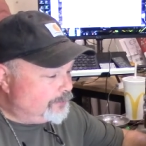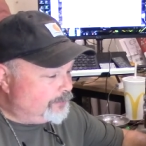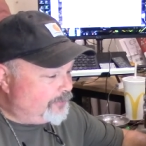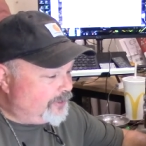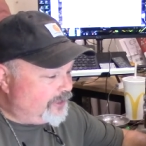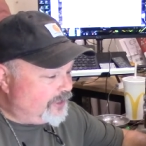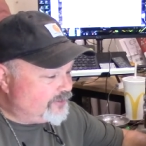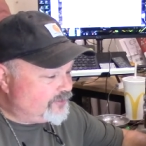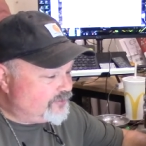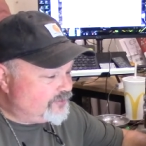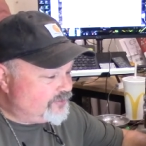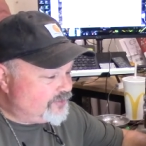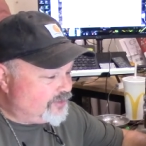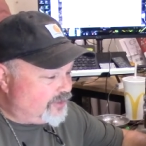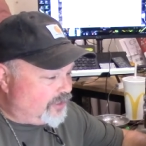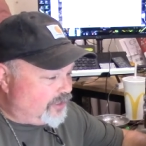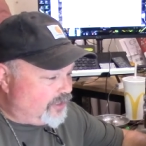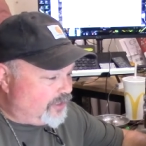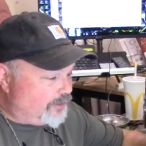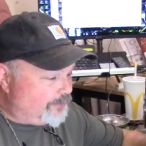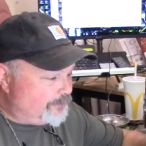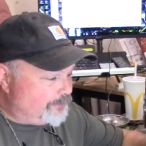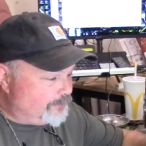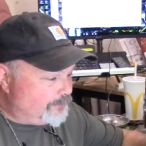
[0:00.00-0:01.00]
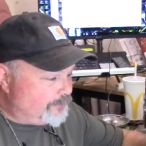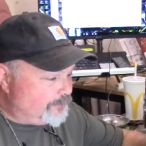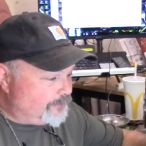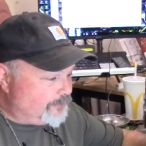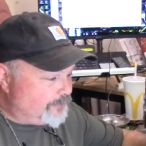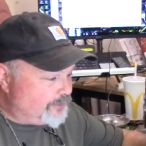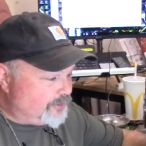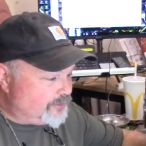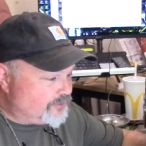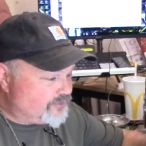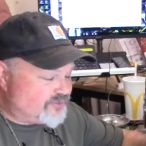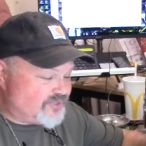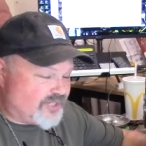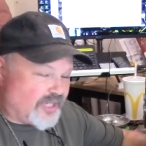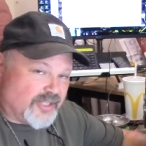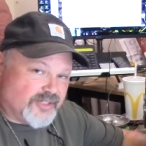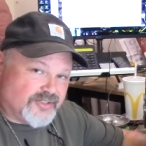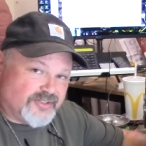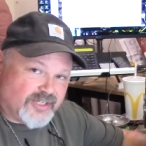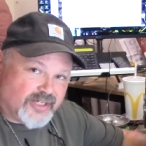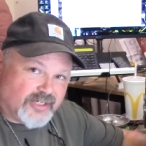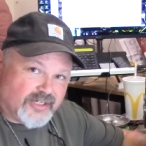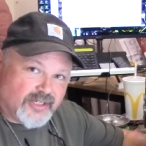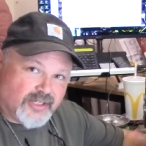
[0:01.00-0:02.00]
but say
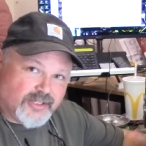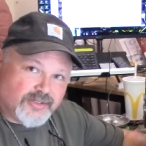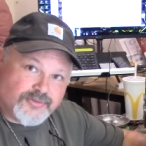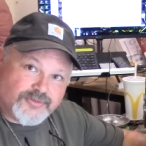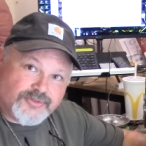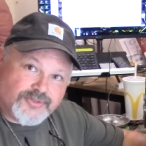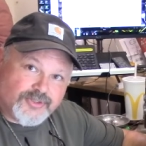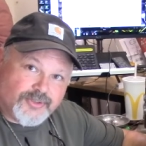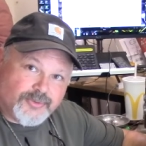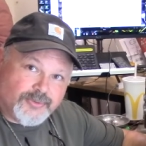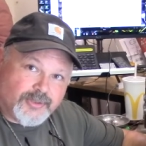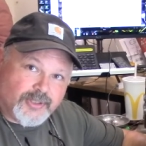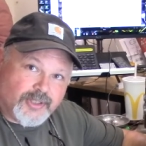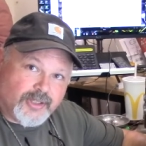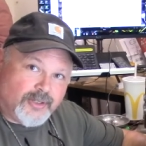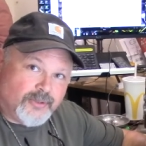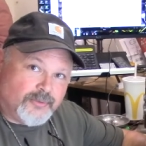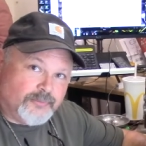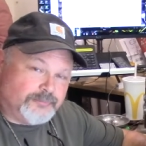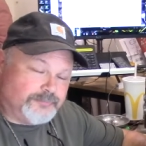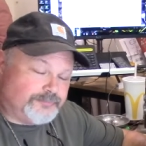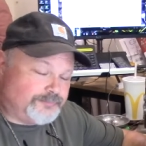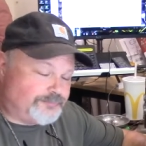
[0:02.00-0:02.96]
a decade or so ago,